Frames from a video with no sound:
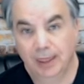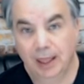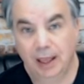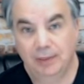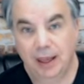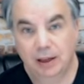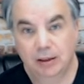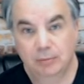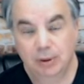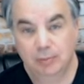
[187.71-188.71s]
And that can
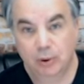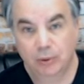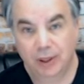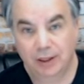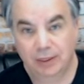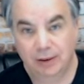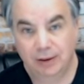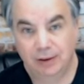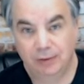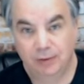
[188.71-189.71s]
be both at
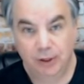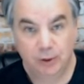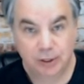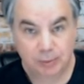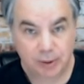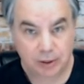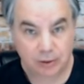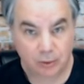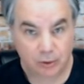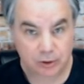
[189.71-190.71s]
the phenotypic
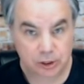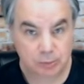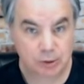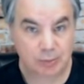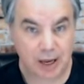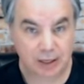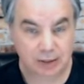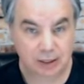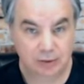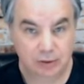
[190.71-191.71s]
or symptomatic
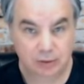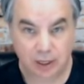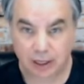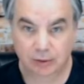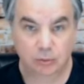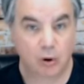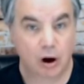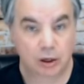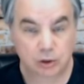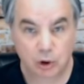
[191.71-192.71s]
level. I can
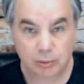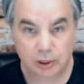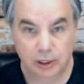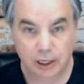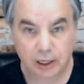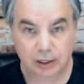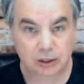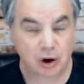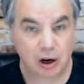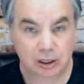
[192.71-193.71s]
walk normally, I can
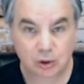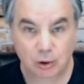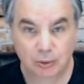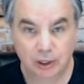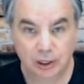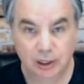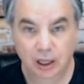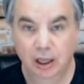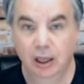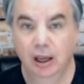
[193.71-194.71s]
talk normally,
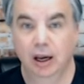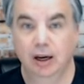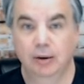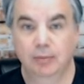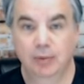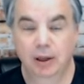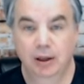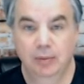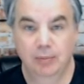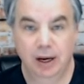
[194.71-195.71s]

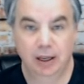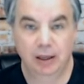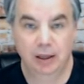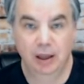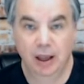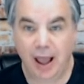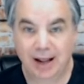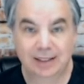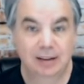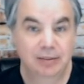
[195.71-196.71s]
my
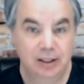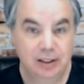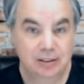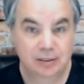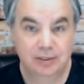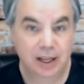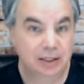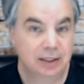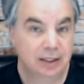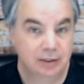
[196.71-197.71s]
activities of
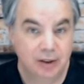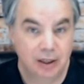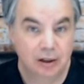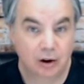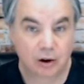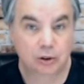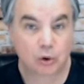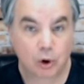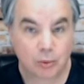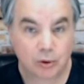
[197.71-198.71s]
daily living are
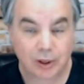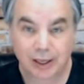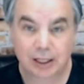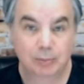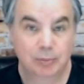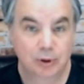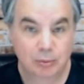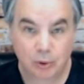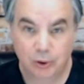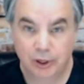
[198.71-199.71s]
normal. I get up in the
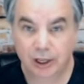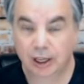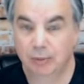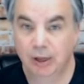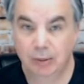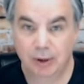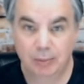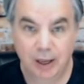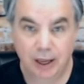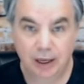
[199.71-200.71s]
morning, I can make my
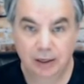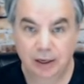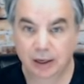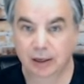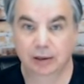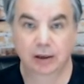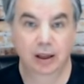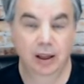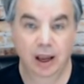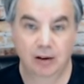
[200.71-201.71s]
bed, I can
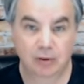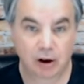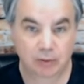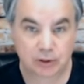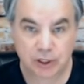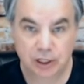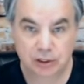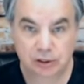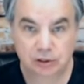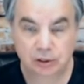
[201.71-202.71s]
have
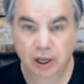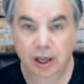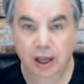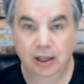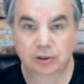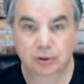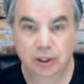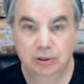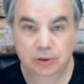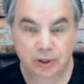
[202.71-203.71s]
conversations. And so
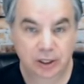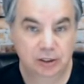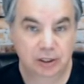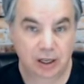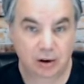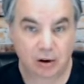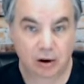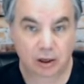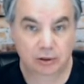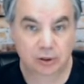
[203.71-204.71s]
these are things that
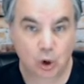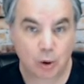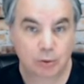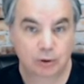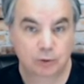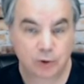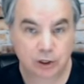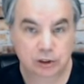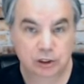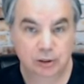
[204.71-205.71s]
are normal
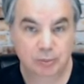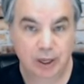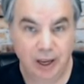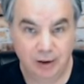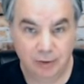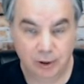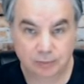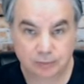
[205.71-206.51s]
functioning behavior.